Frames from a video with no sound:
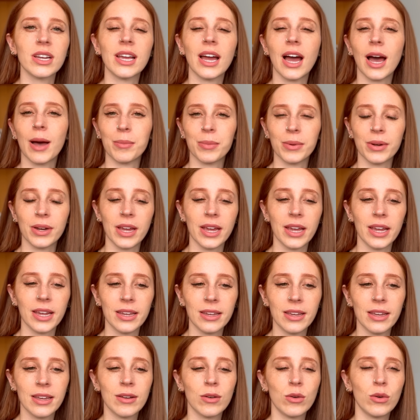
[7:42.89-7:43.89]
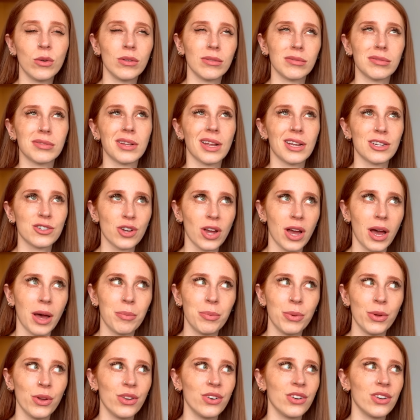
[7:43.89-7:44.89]
happening, slash
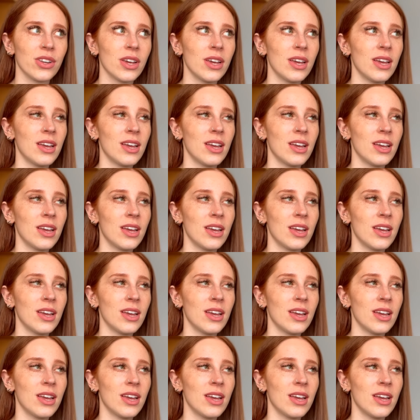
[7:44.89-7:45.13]
happened.